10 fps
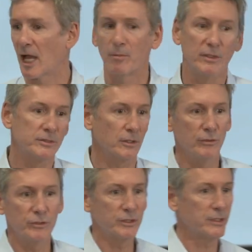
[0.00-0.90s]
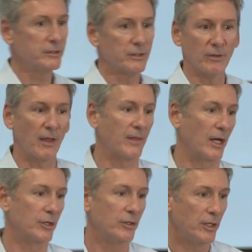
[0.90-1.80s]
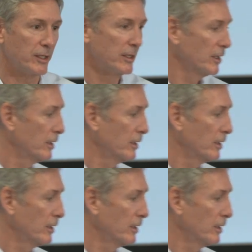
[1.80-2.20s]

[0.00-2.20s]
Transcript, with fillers: hybrid solutions. They're not that good